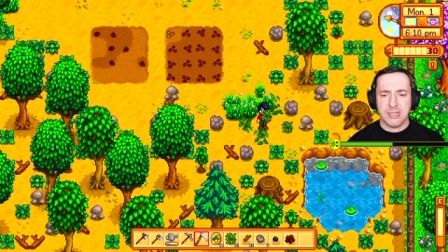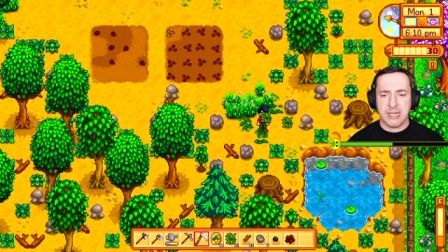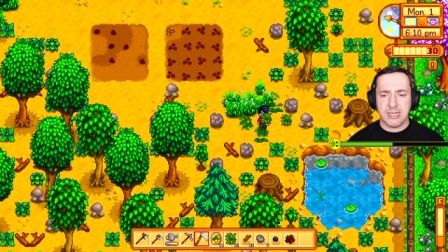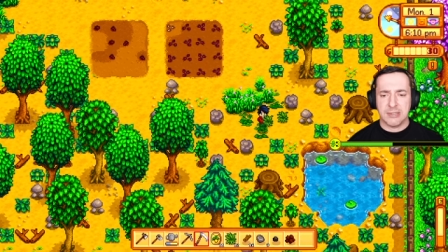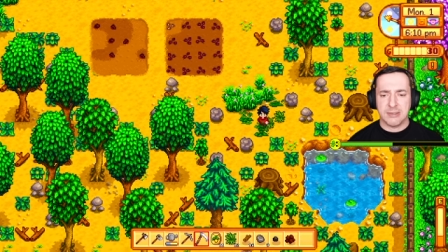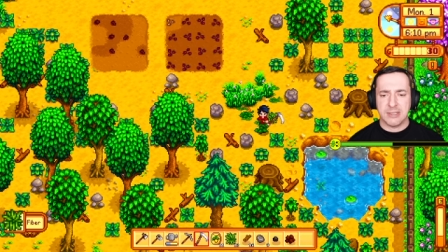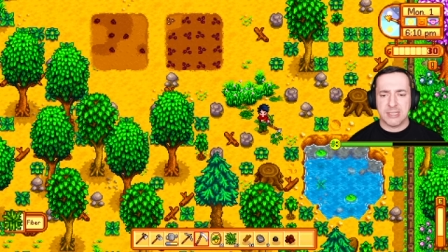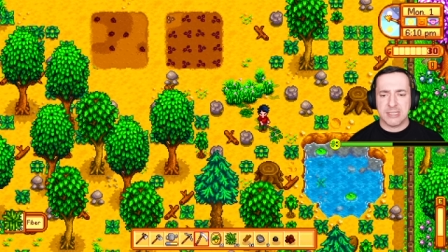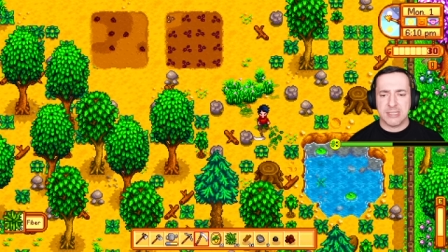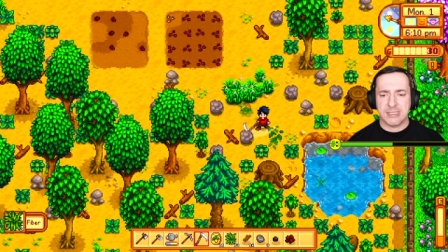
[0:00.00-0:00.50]

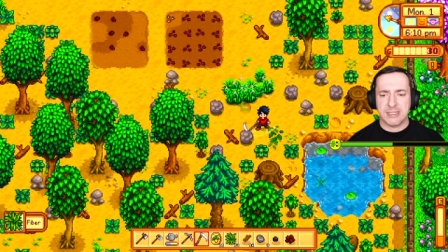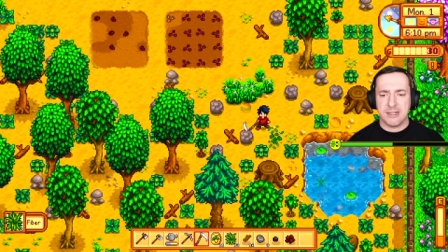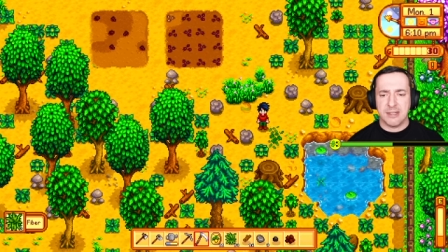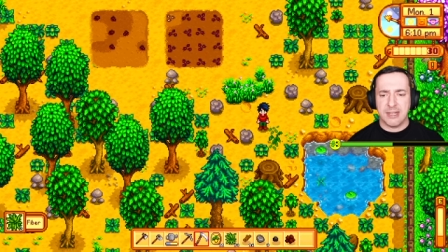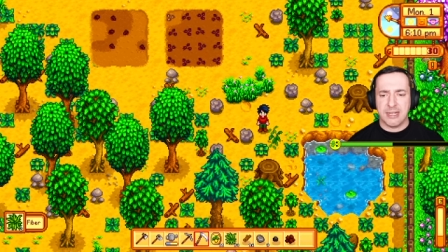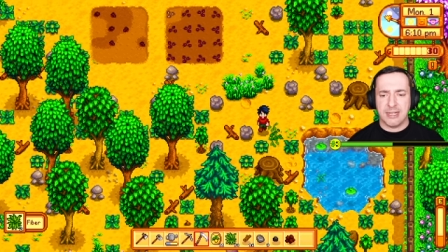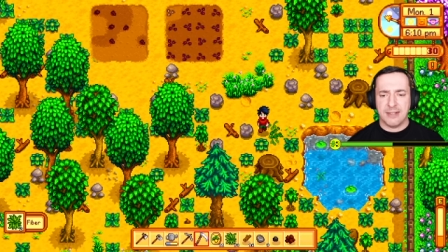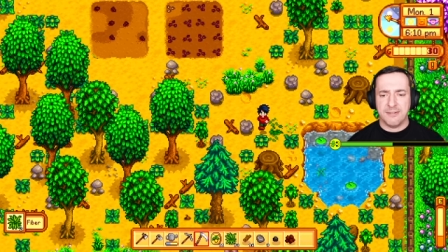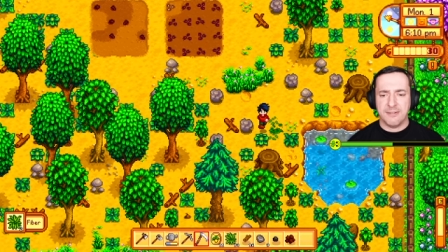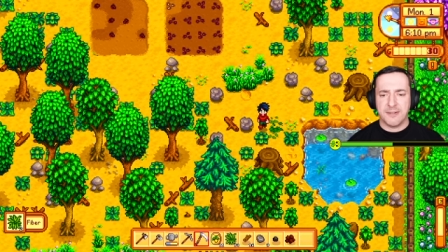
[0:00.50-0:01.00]
And on the
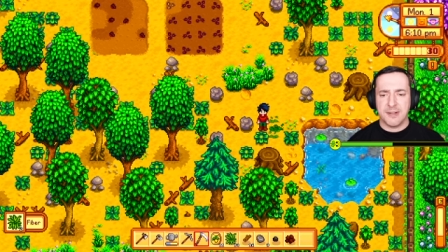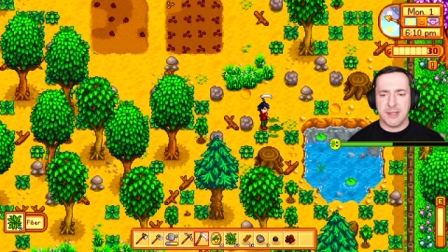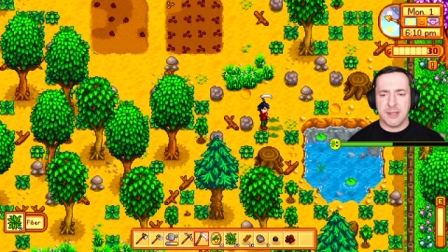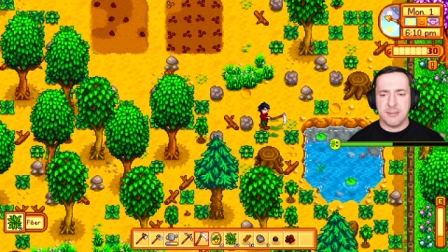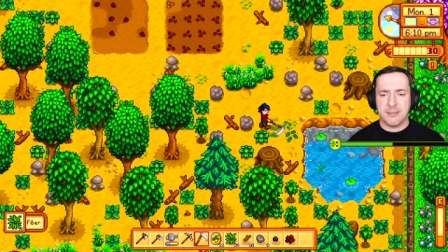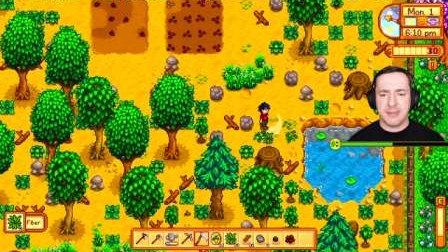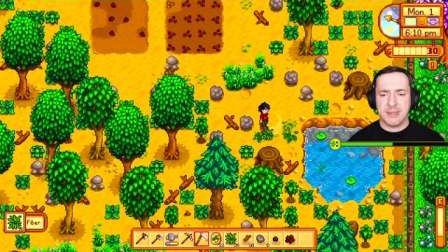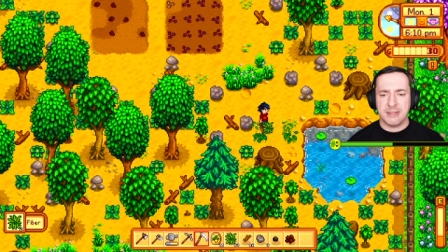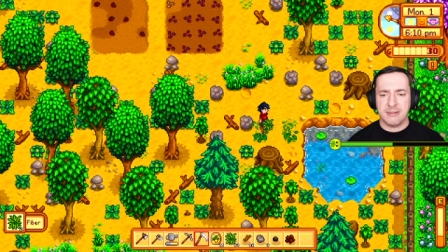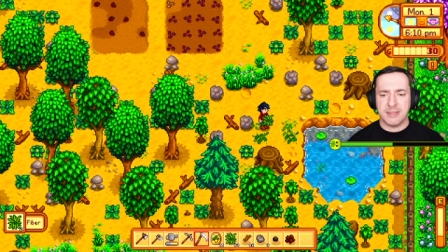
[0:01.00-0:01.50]
starting
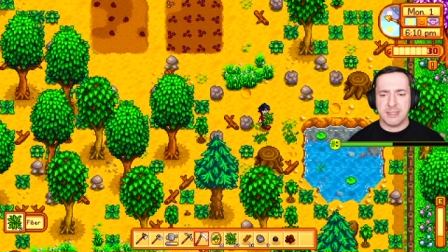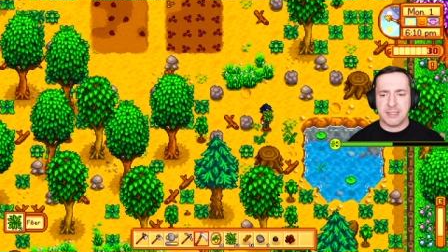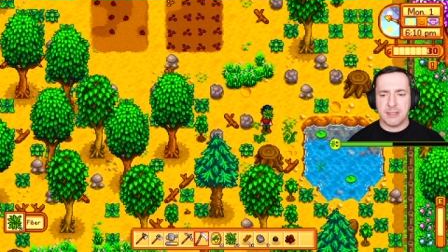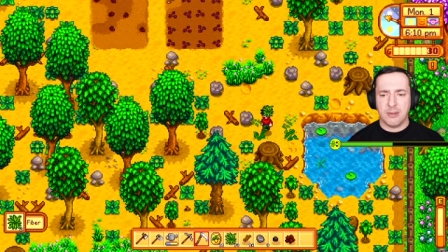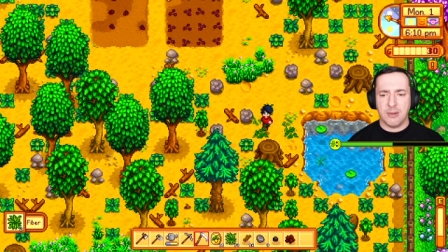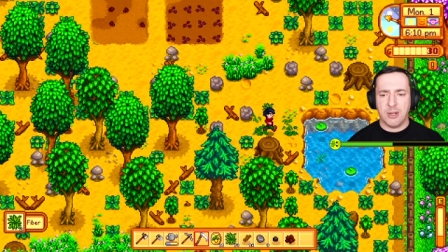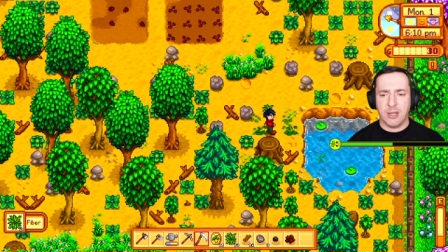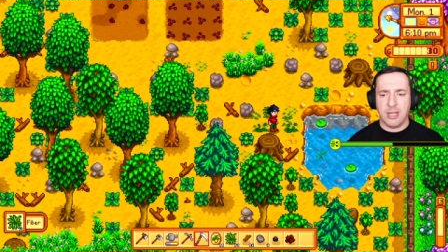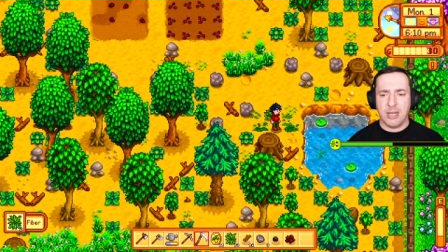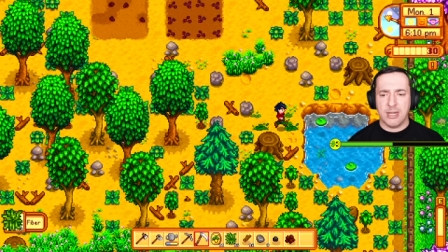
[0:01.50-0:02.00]
farm, there is
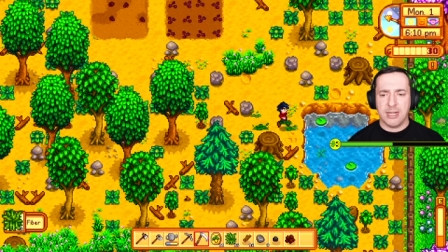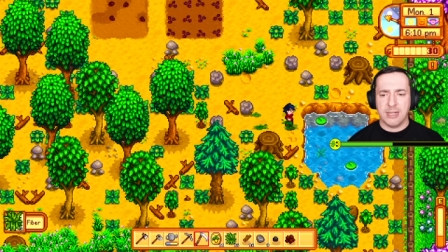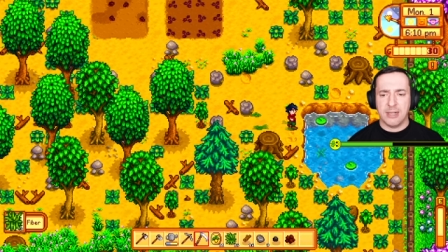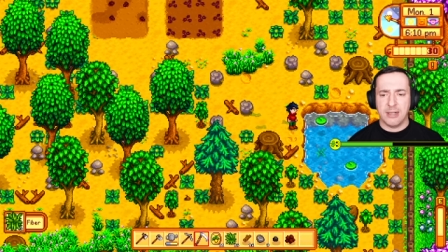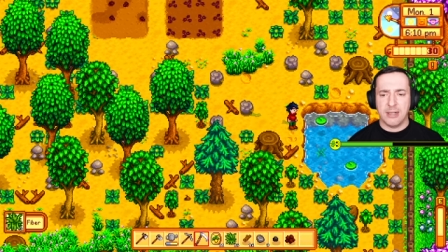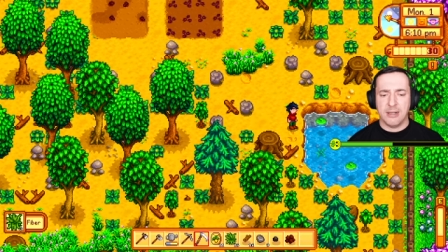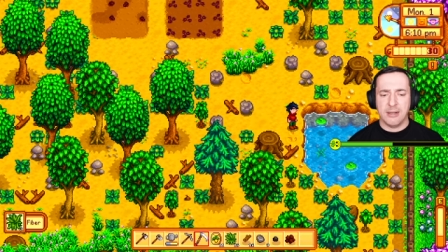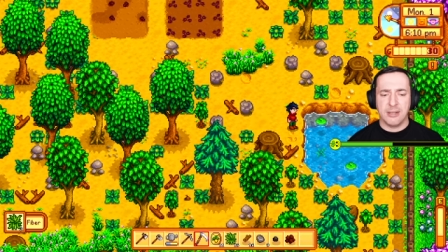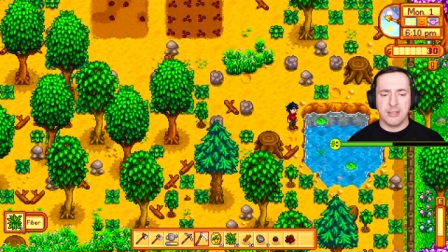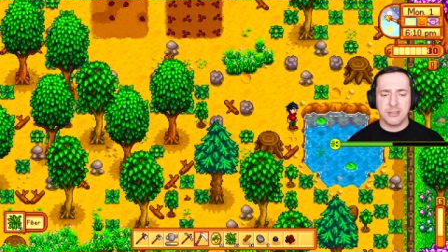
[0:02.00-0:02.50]
a
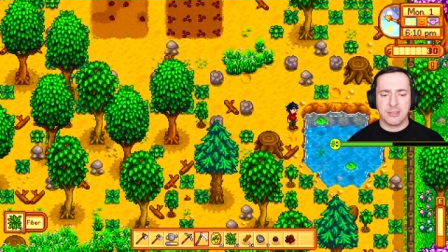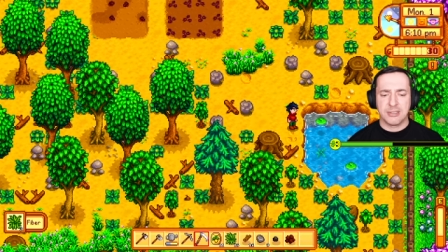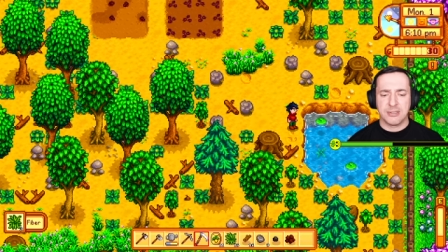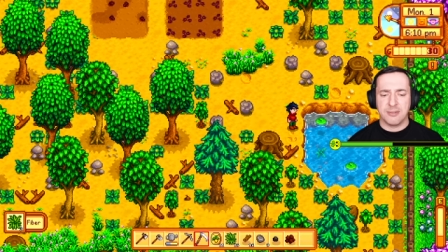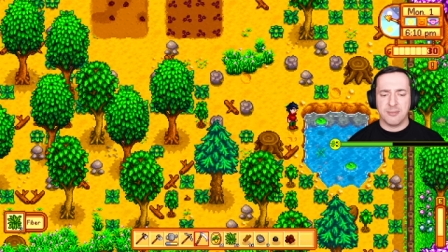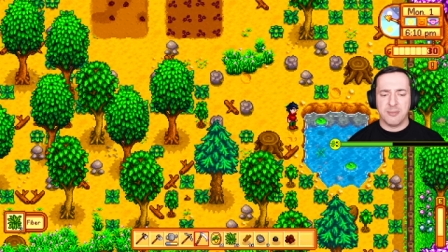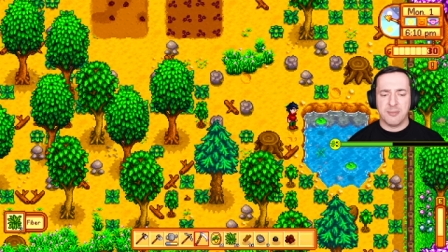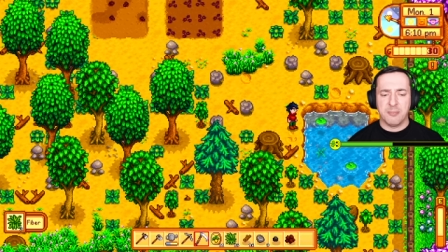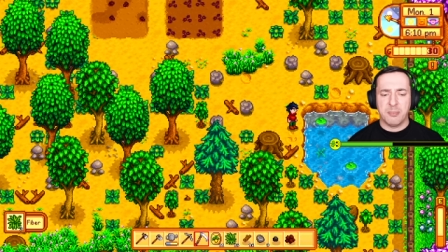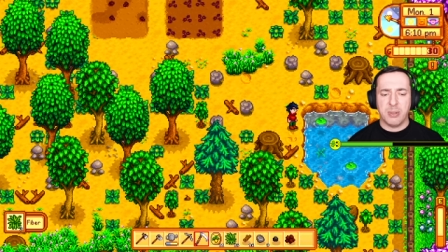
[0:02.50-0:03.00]
little
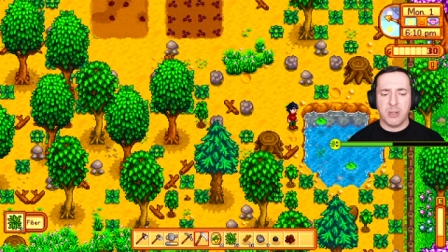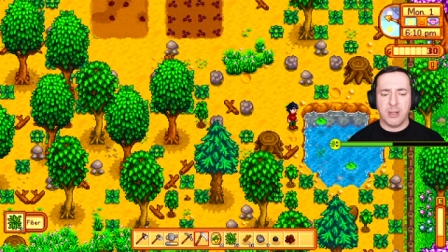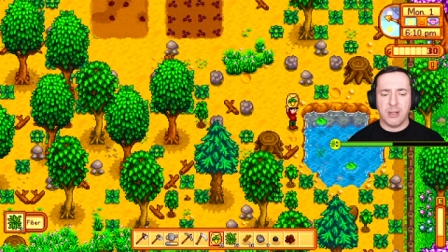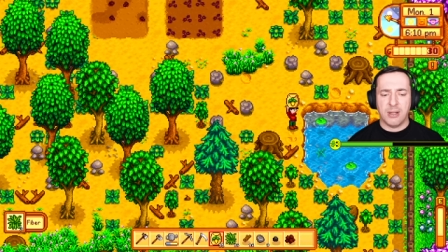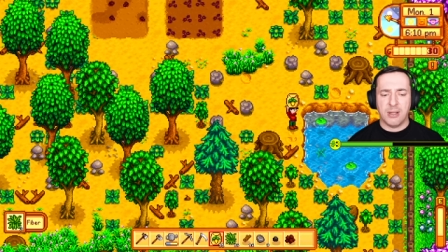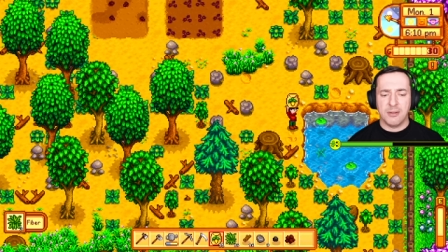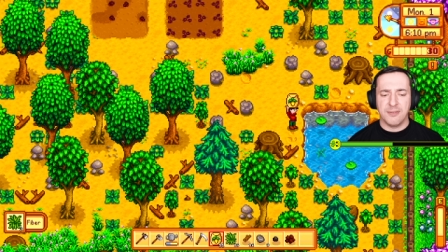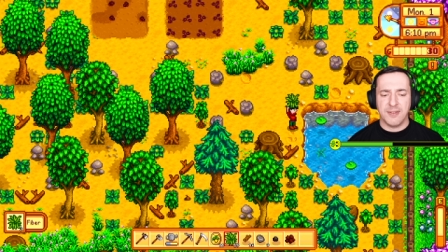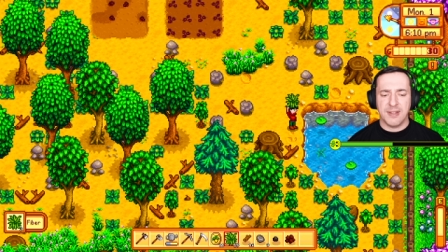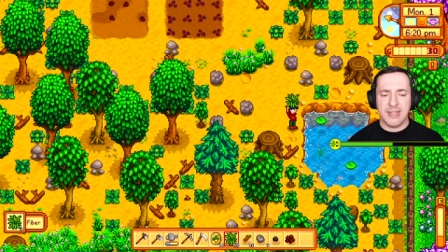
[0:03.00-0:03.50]
sort of
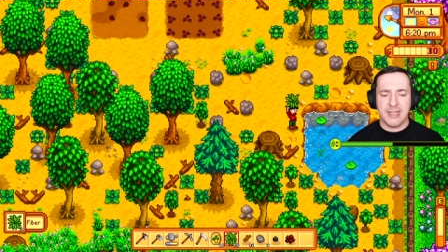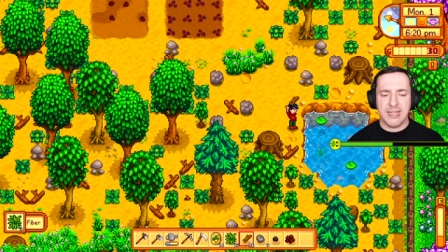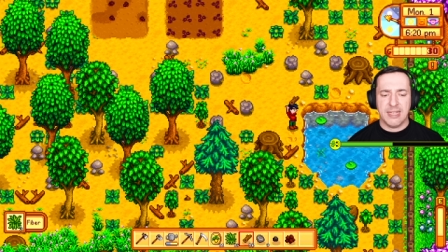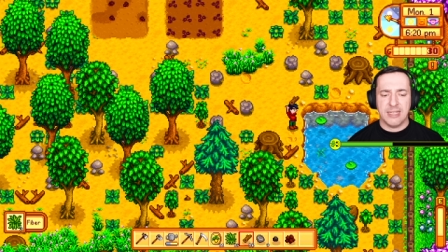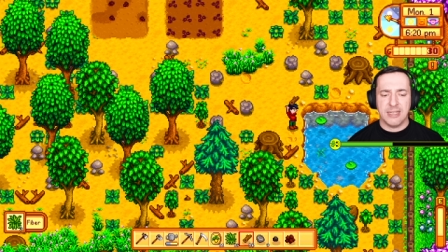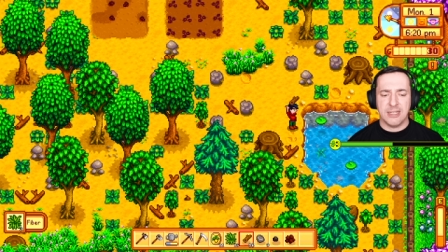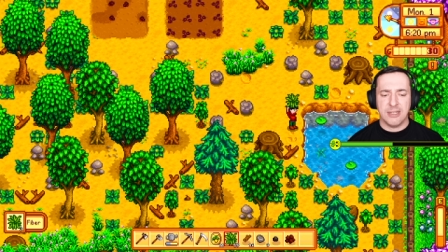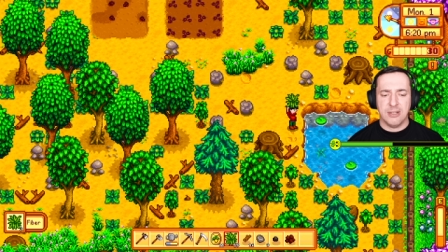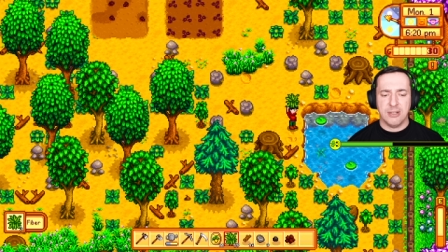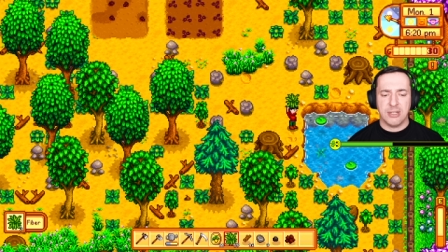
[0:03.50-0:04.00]
pot over
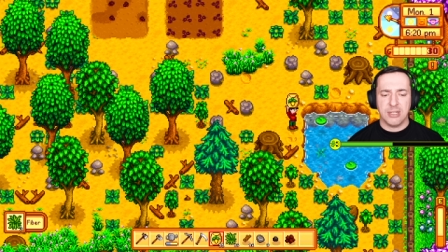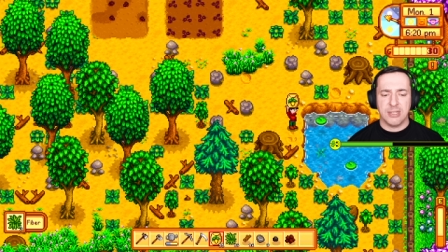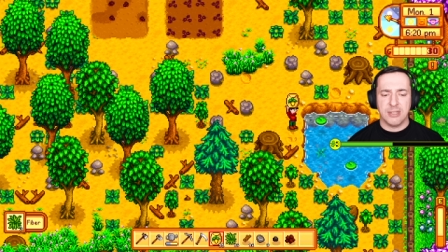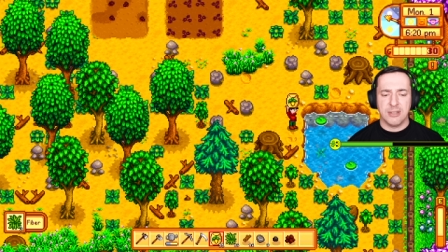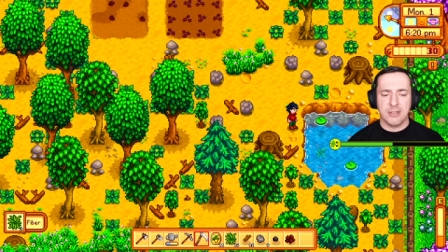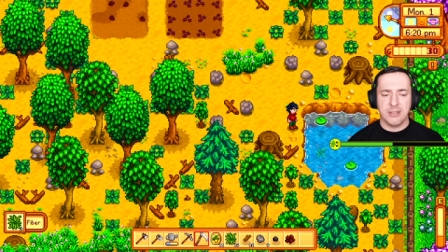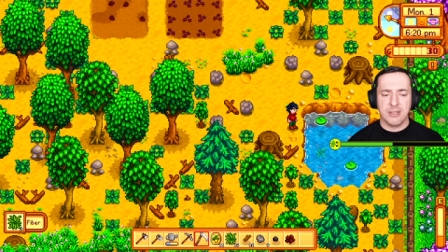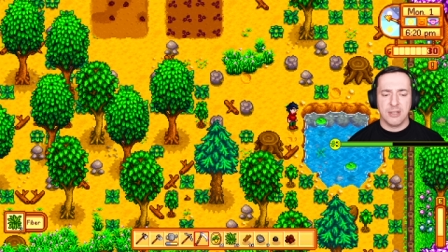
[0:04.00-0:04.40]
here that you can